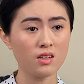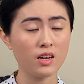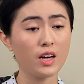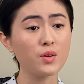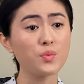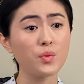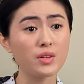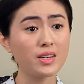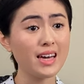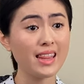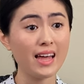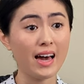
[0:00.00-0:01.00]
and
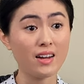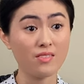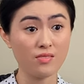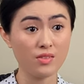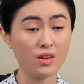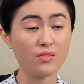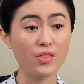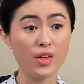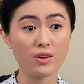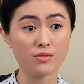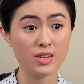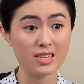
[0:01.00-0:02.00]
worry that if they're
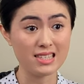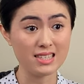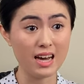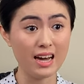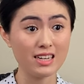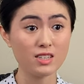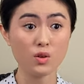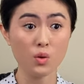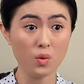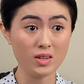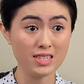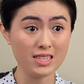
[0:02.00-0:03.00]
reassigned
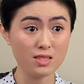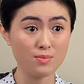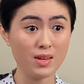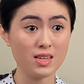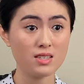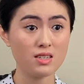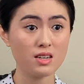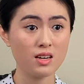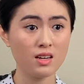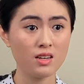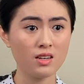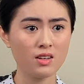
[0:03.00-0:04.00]
or dismissed,
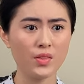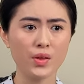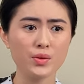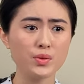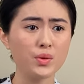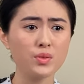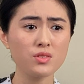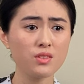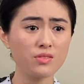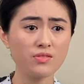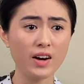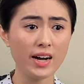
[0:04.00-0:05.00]
they'll lose
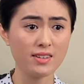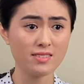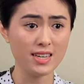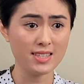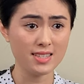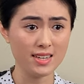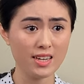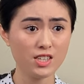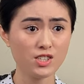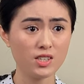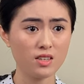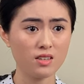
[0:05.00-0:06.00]
their final
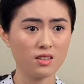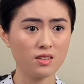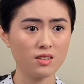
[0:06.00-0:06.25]
destination.